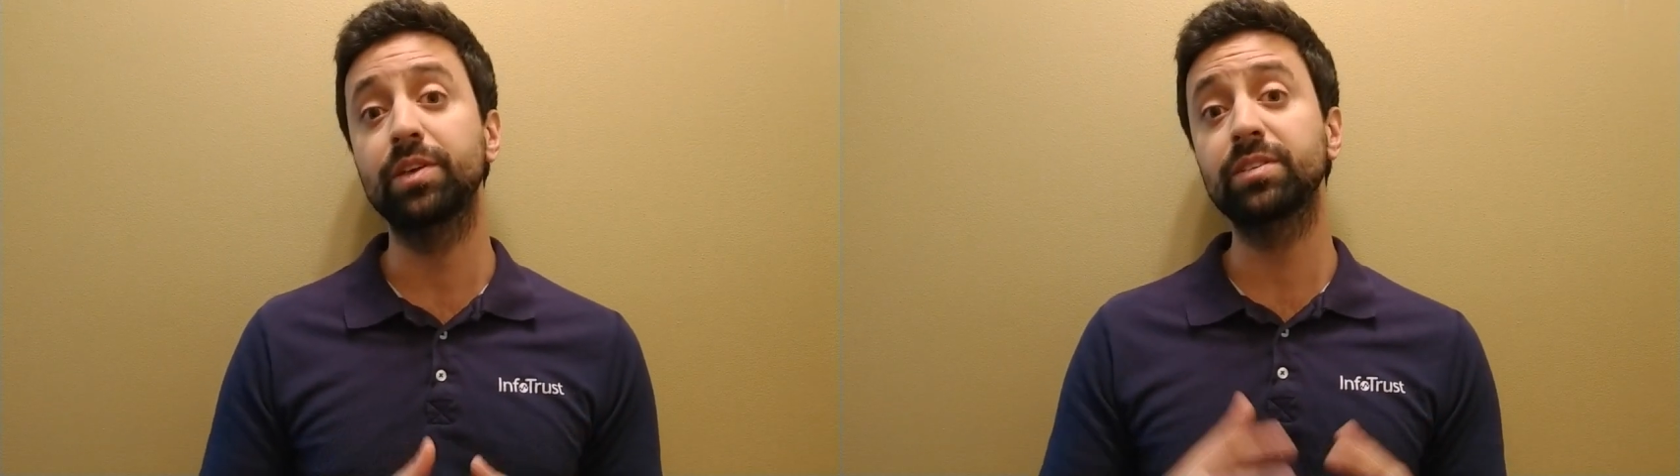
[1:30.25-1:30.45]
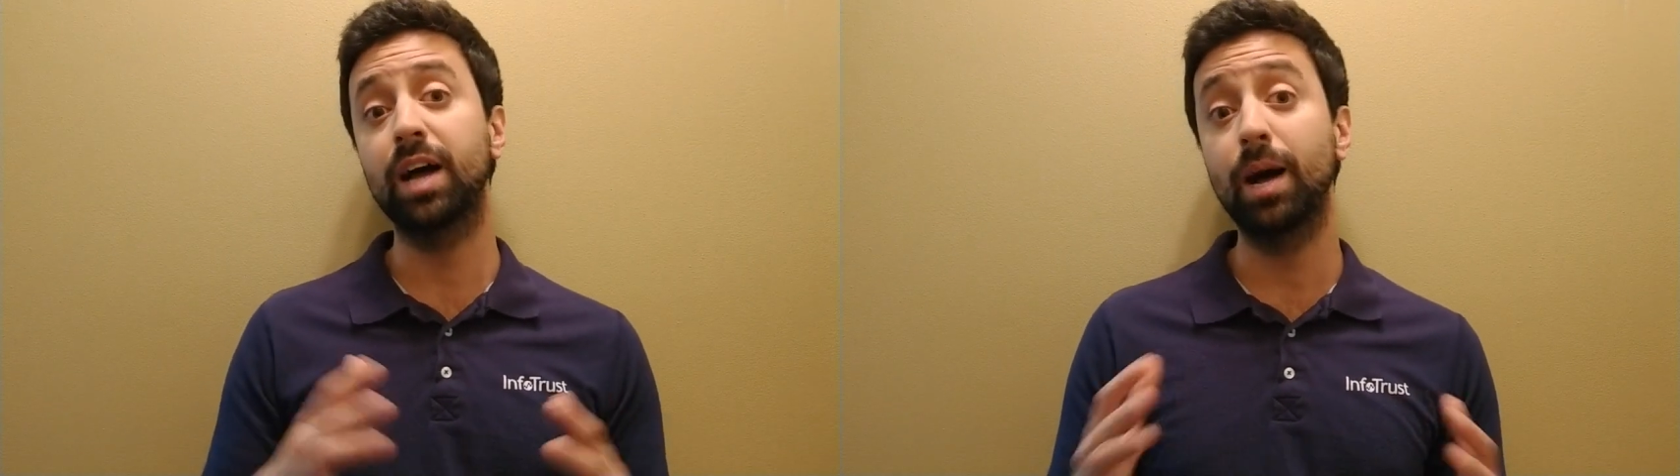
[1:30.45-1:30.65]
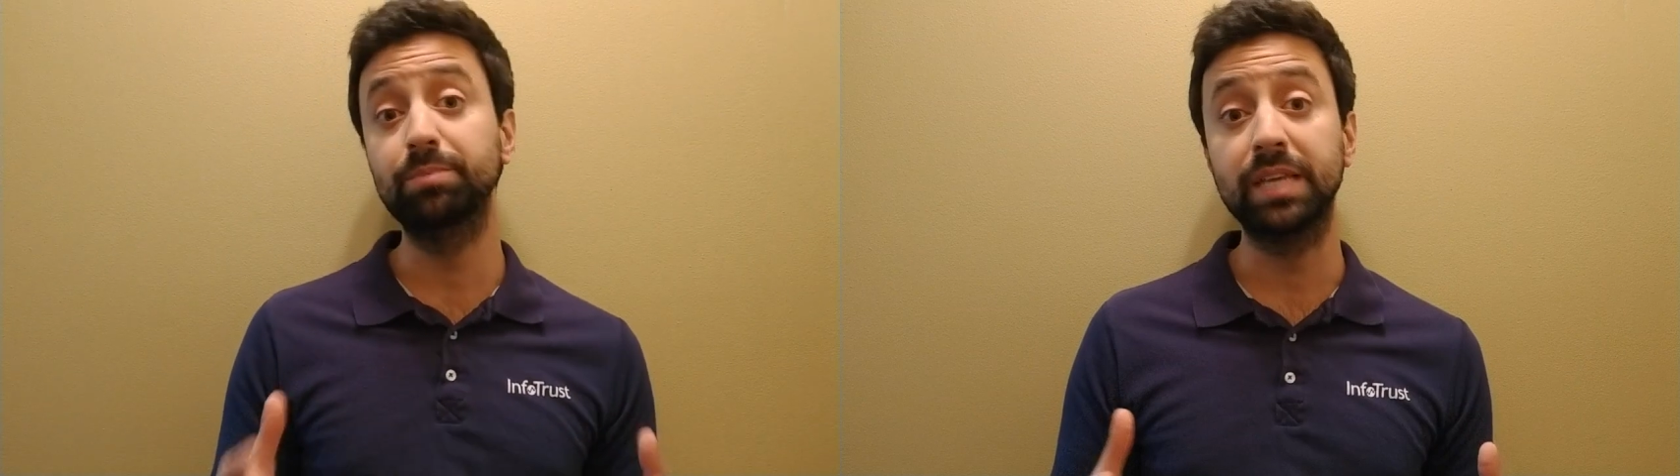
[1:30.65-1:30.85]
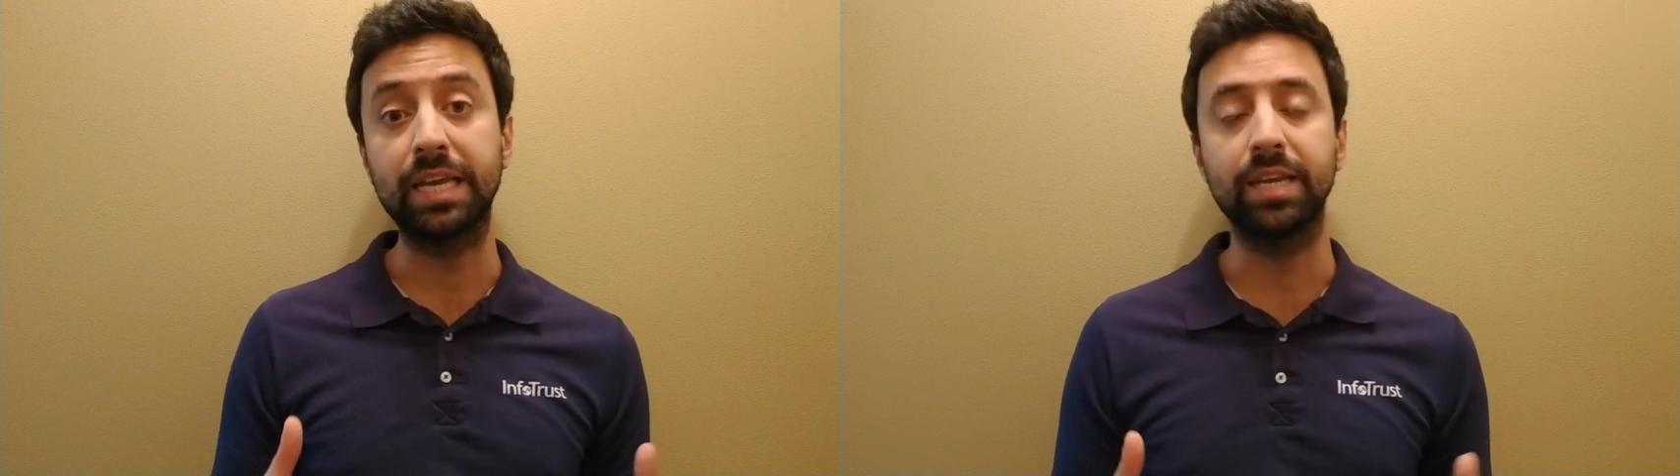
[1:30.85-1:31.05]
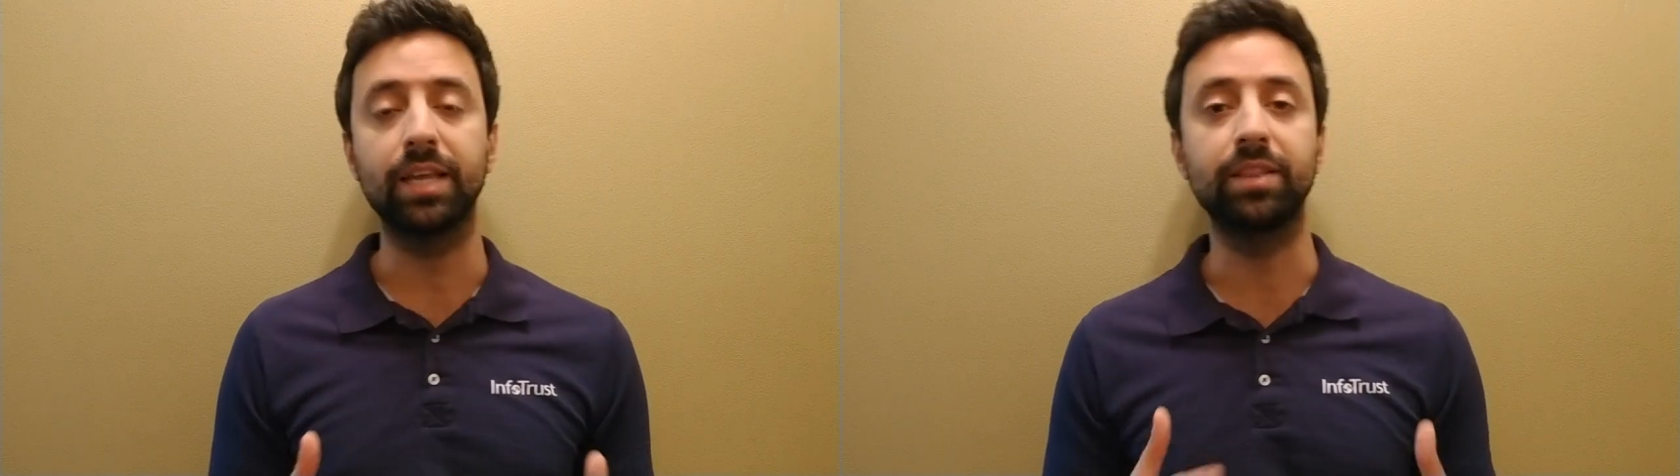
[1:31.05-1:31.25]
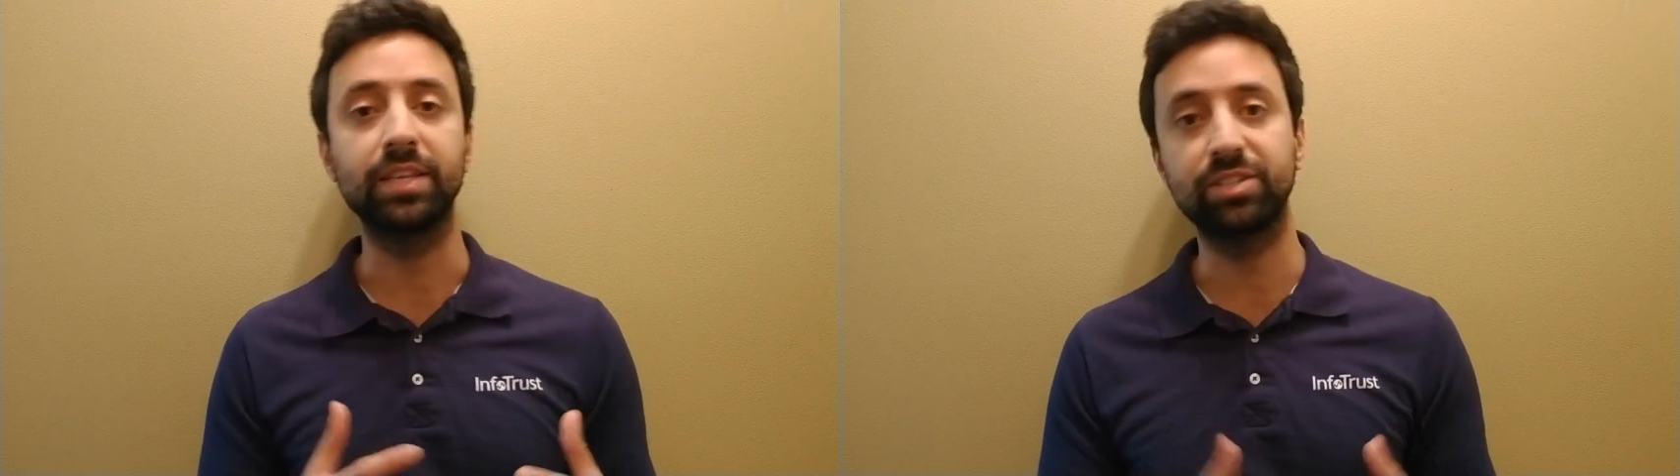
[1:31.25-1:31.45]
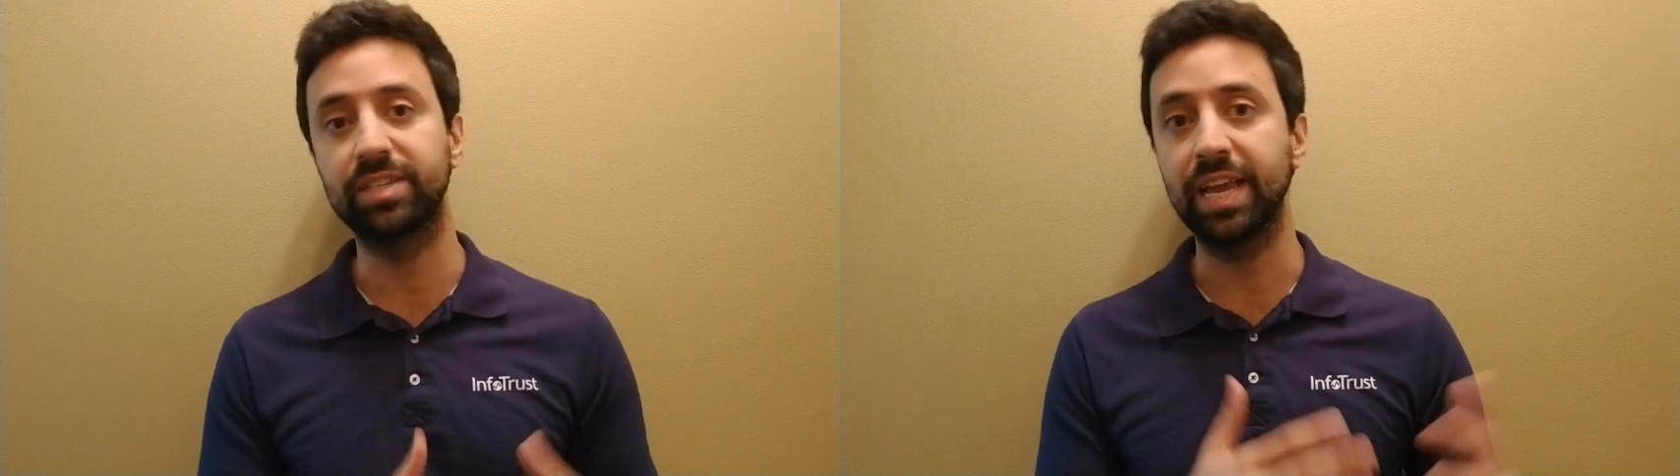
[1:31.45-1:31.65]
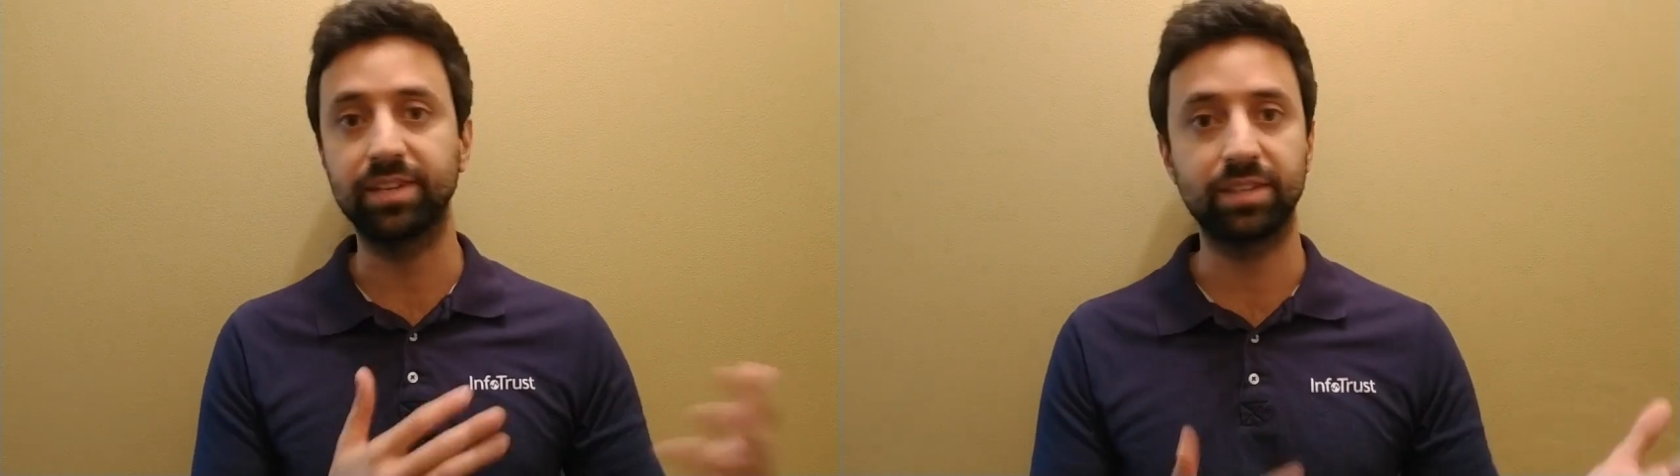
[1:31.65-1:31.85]
this update and these
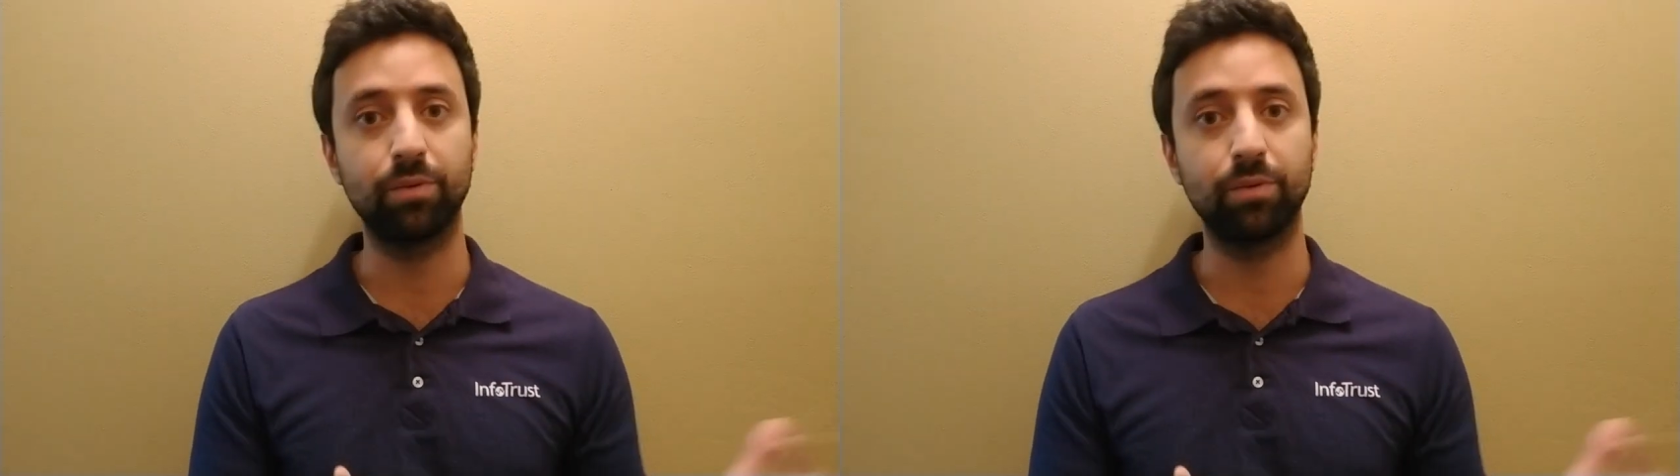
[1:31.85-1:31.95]
dates